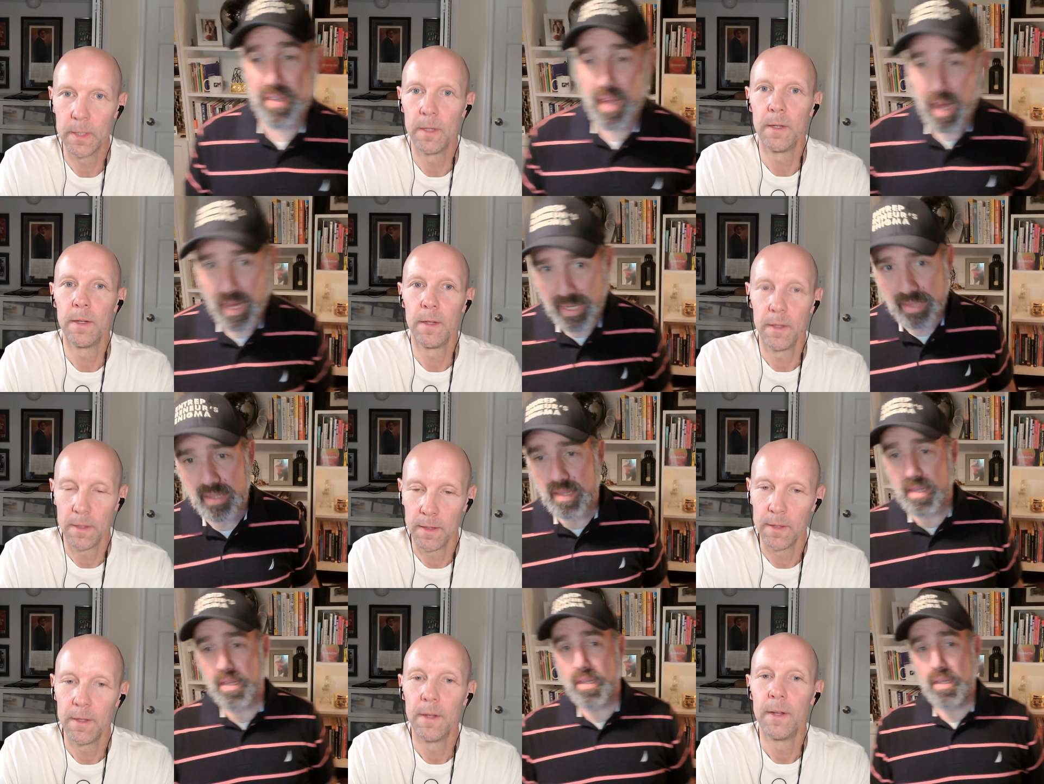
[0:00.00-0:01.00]
Speaker 1: to nine
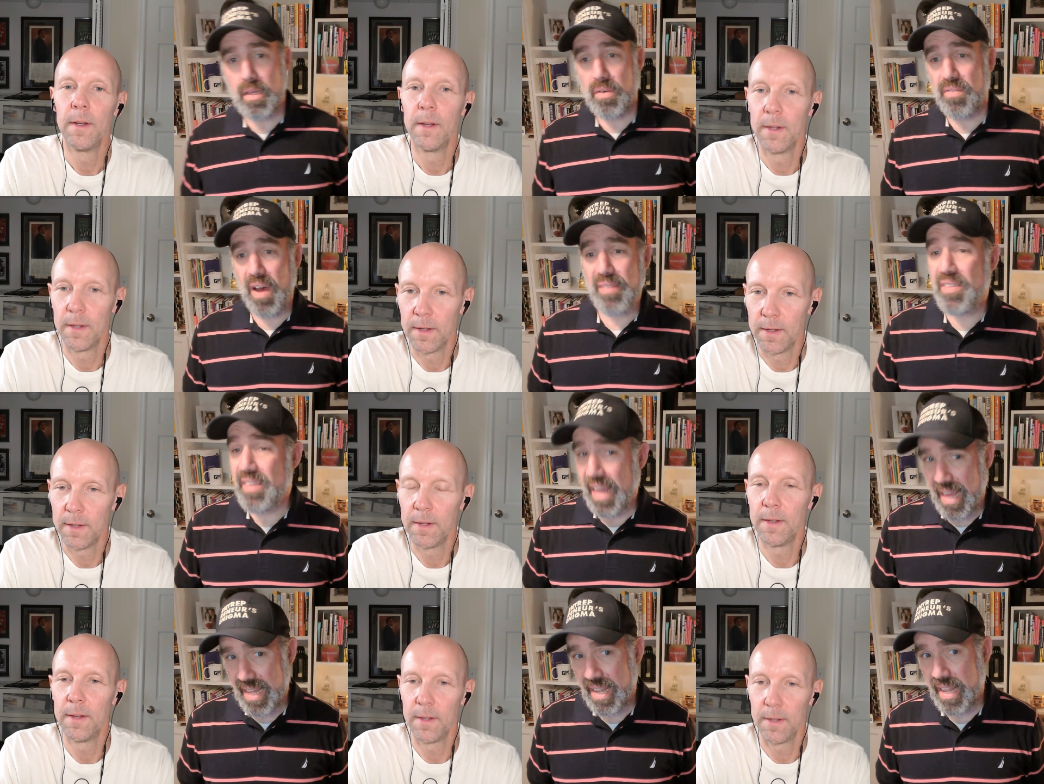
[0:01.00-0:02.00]
five to
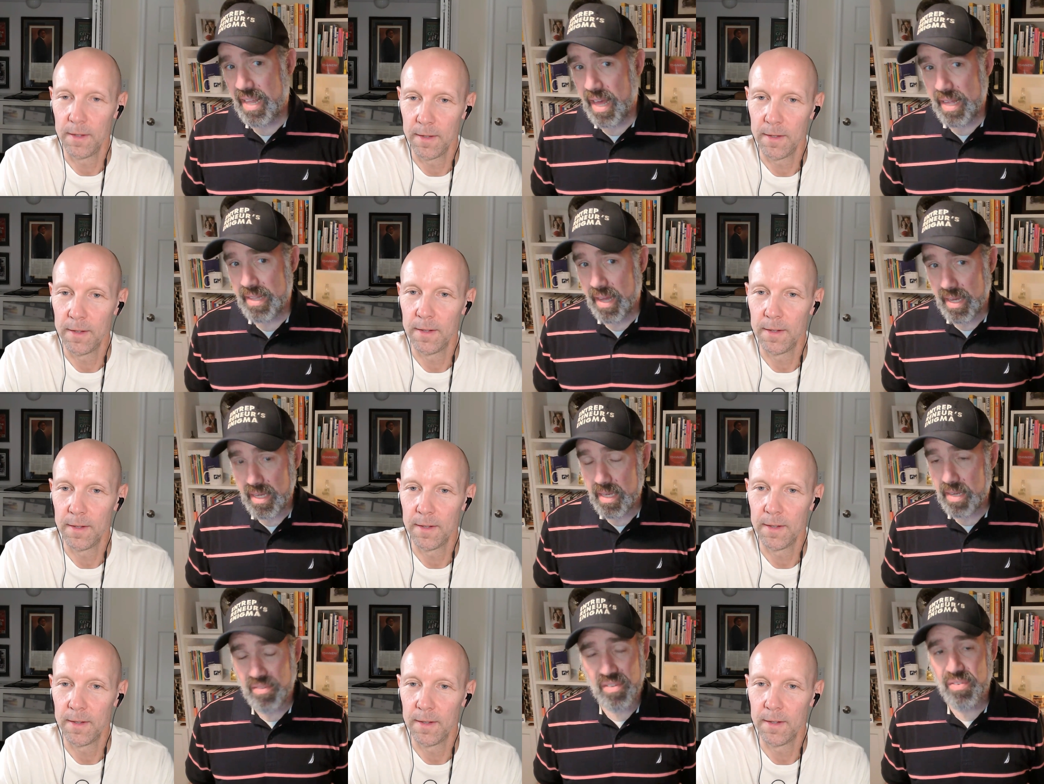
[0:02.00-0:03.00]
ten at night.
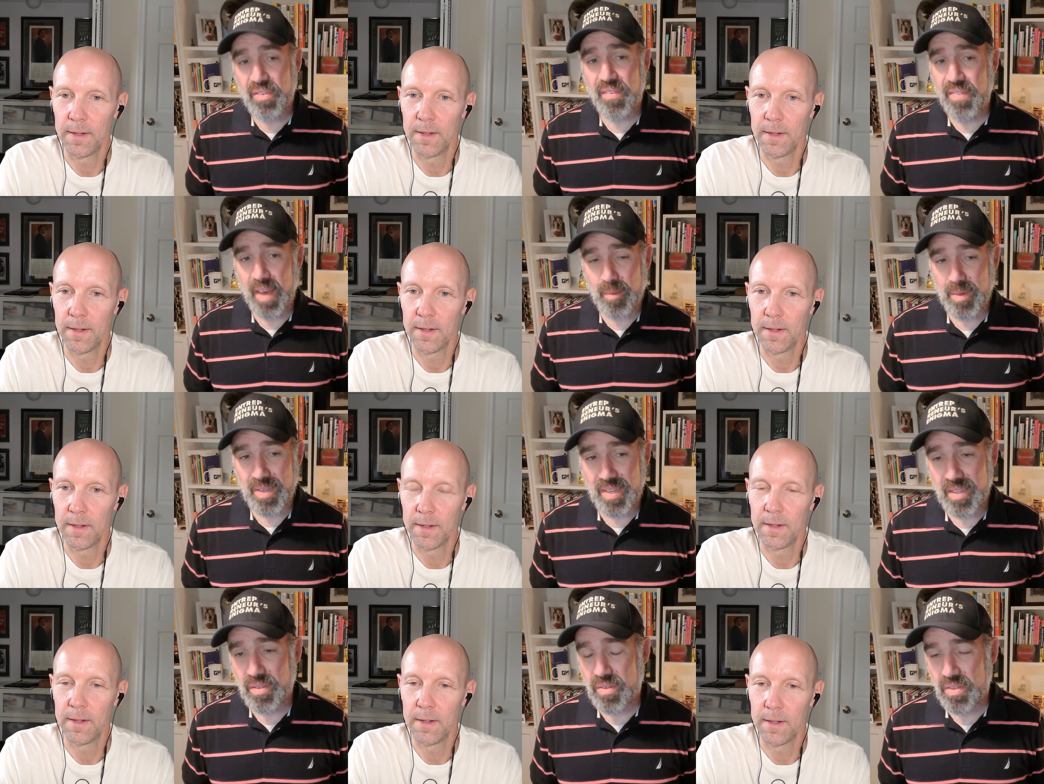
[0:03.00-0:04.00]
Even if you have a family,
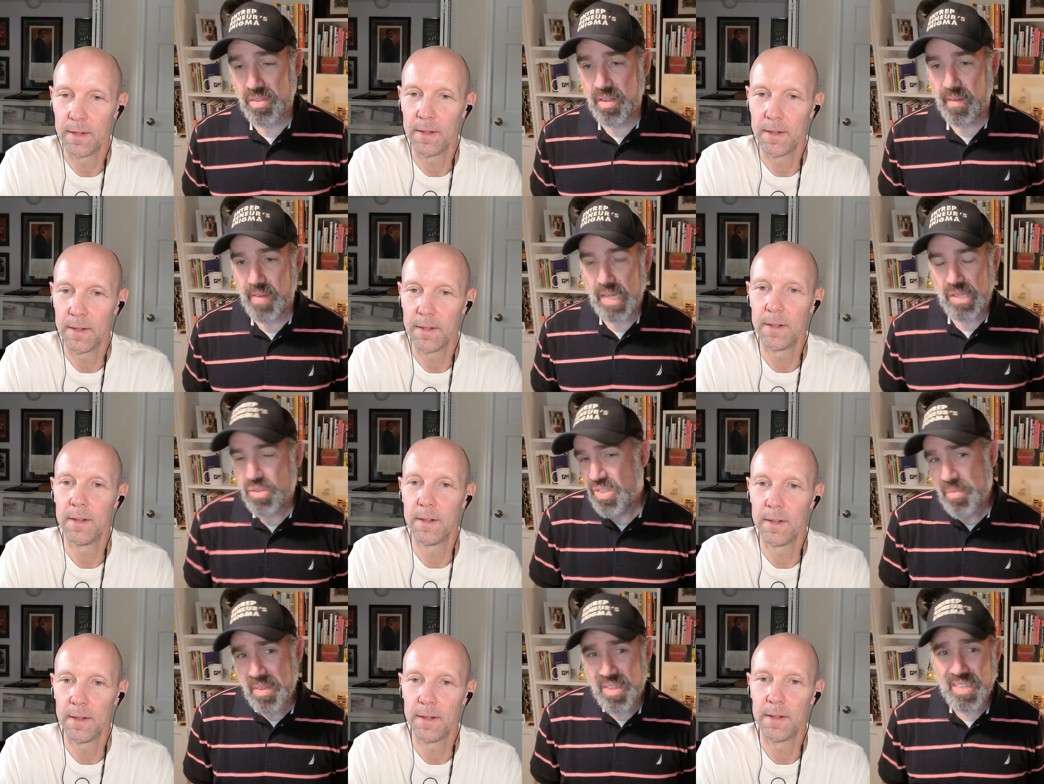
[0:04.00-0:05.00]
you know, just do
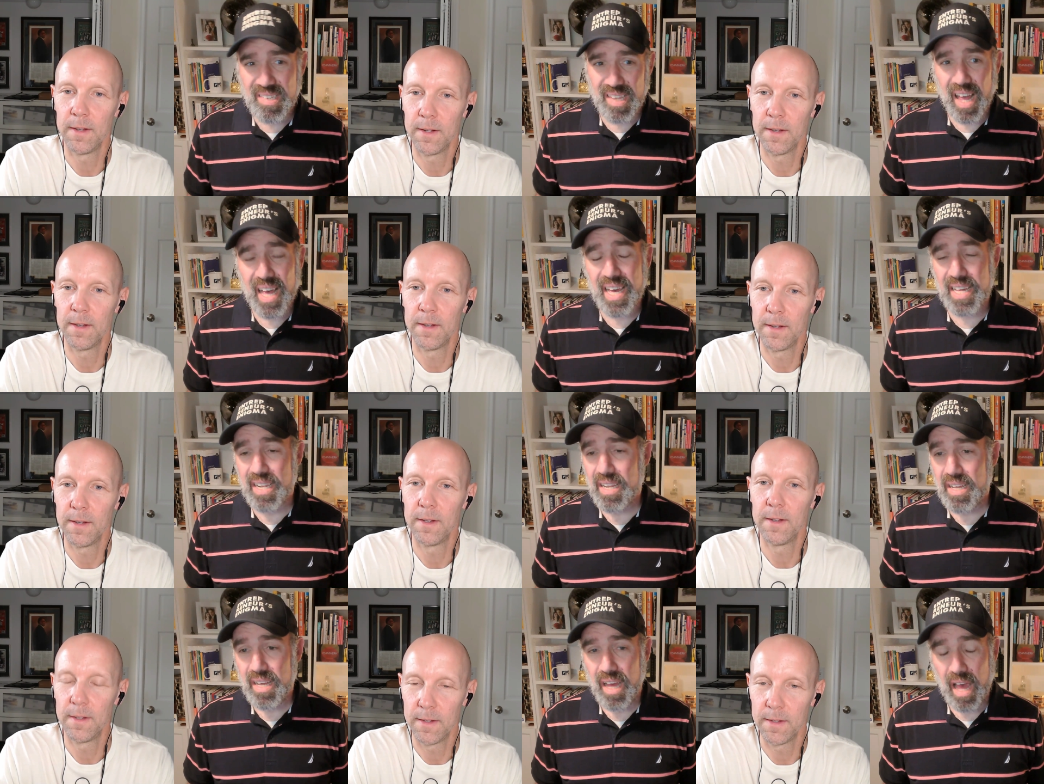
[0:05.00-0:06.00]
something on the side.
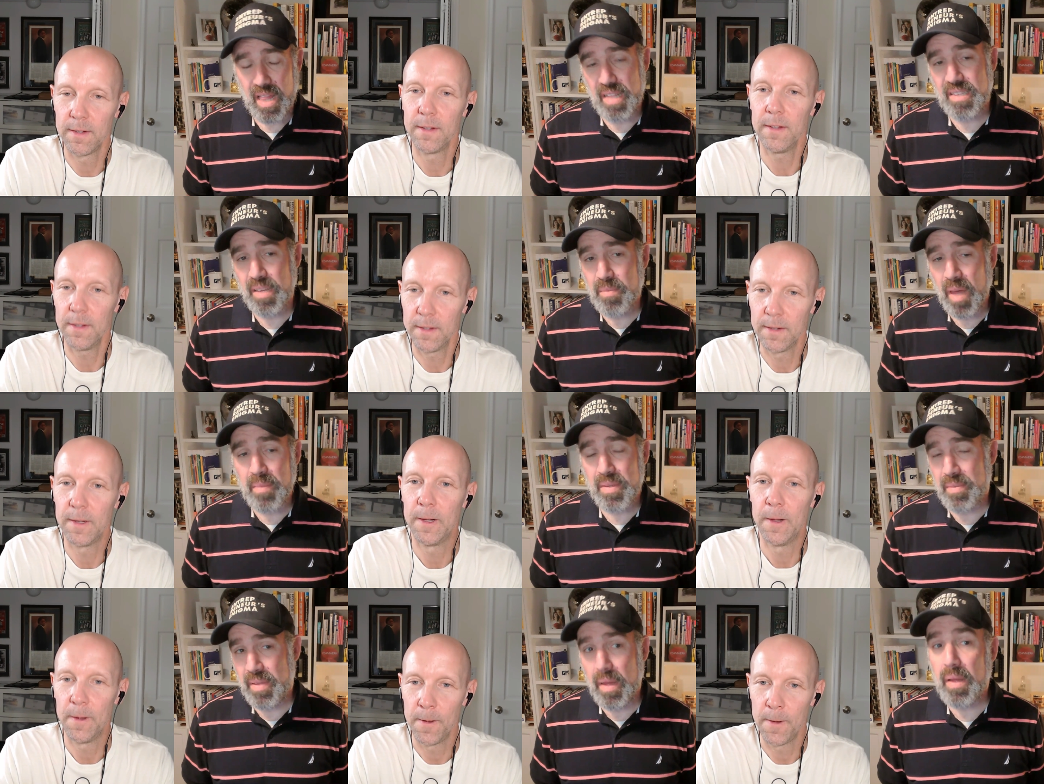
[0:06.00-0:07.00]
And then sometimes,
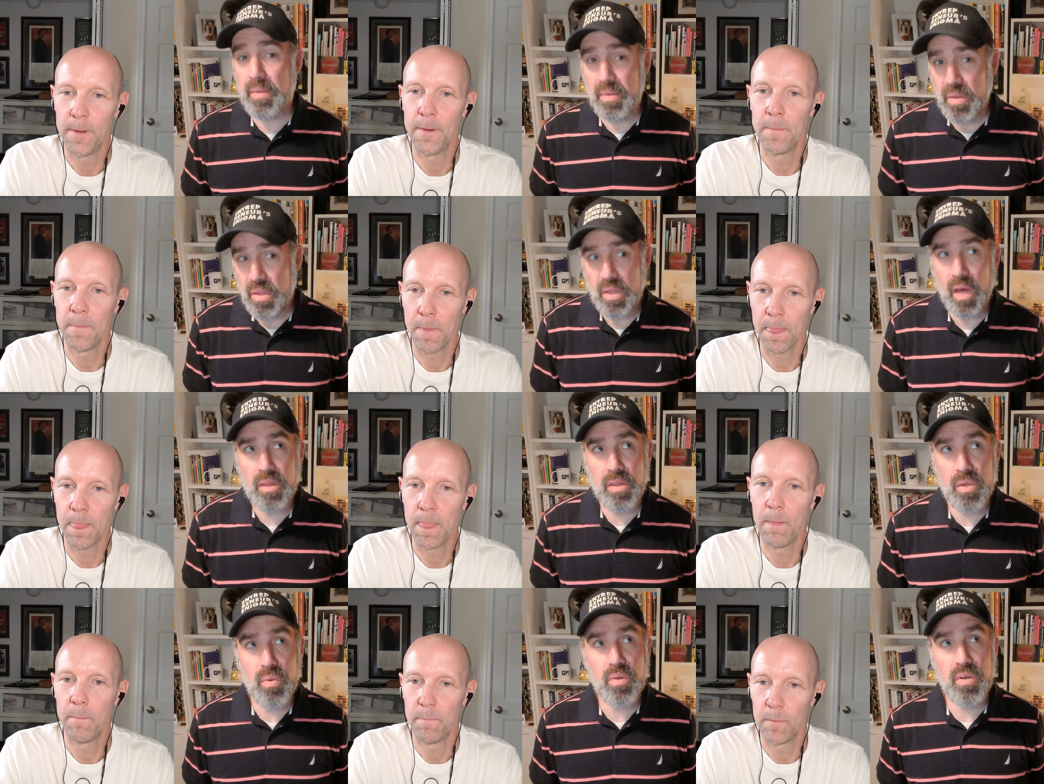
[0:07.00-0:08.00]
I mean, in the
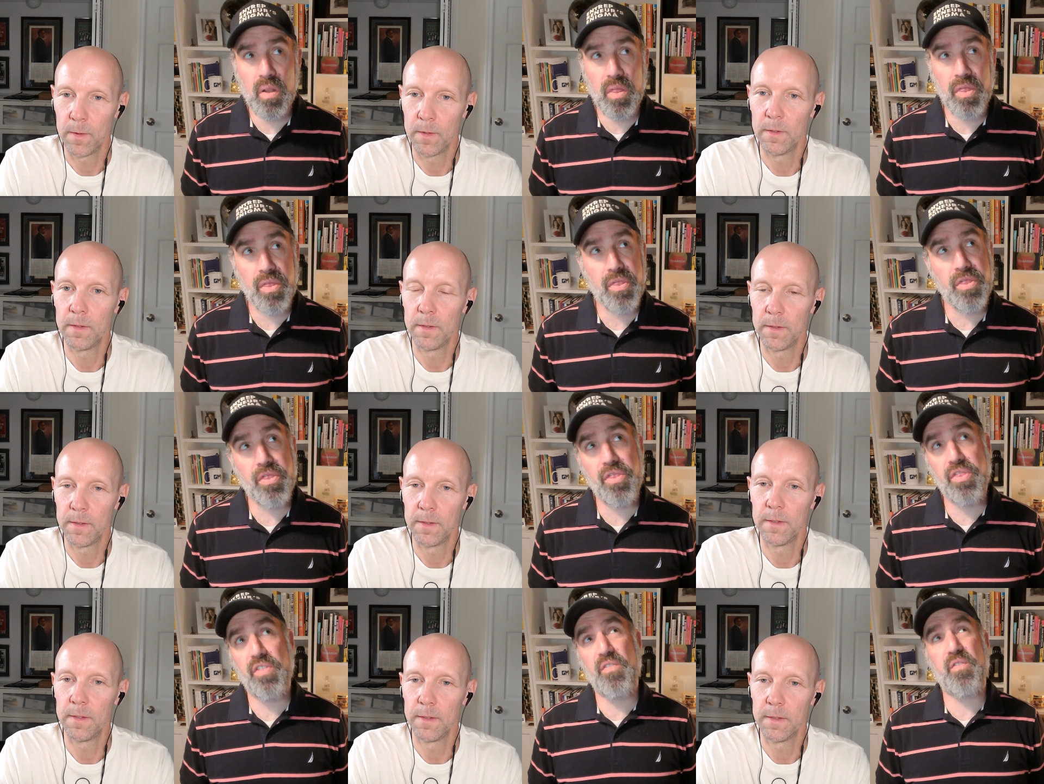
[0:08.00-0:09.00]

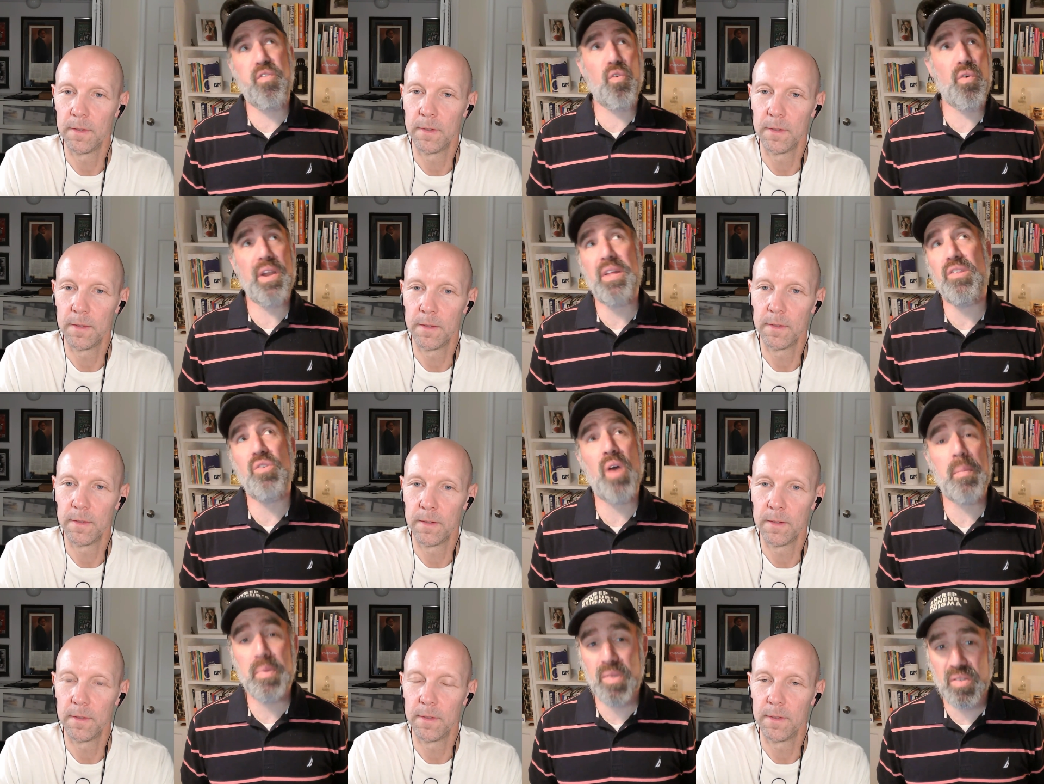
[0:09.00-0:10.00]
242
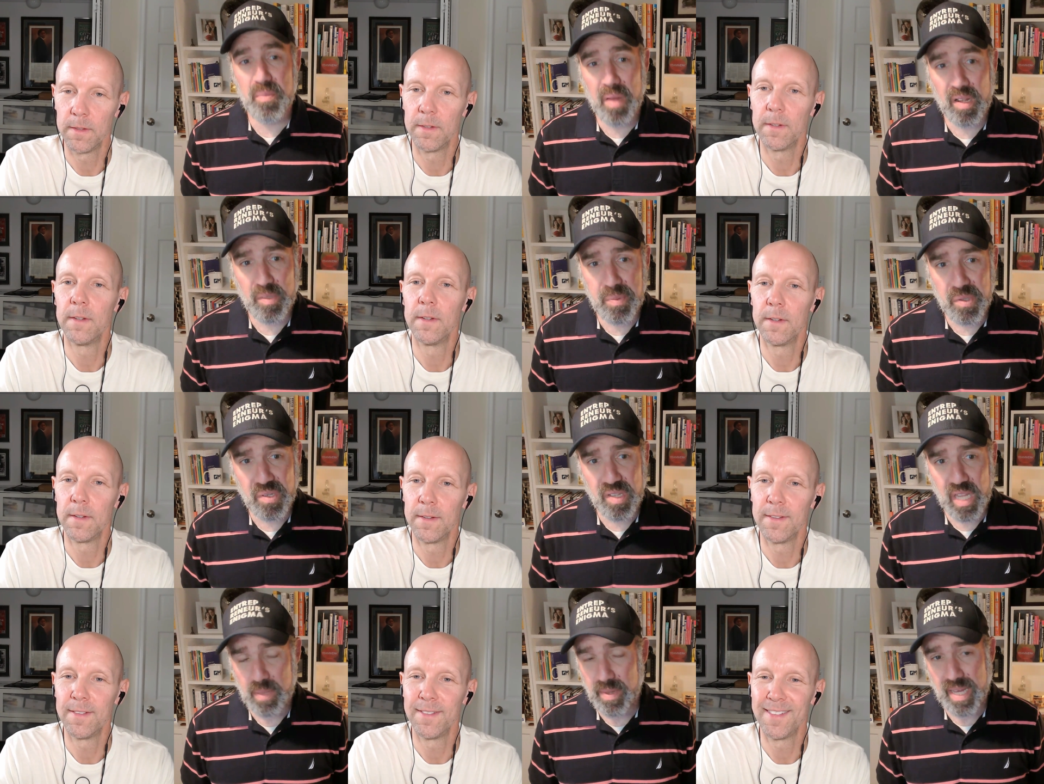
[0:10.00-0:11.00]
episodes of Entrepreneurs
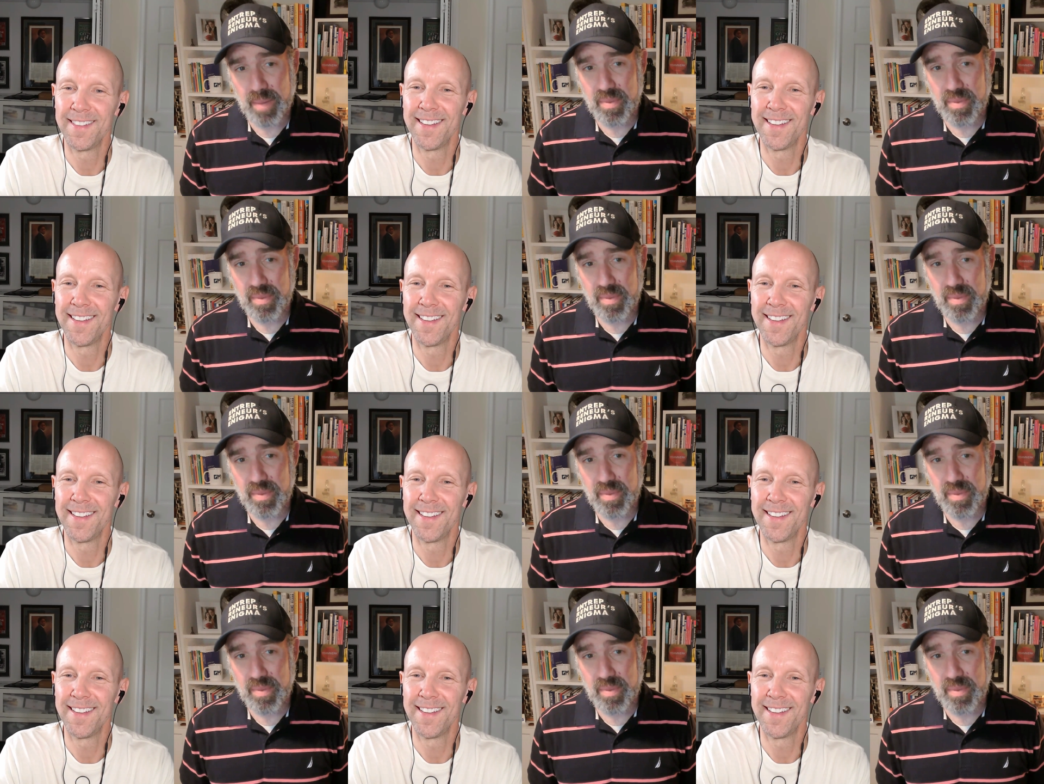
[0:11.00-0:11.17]
and Enigma, I can't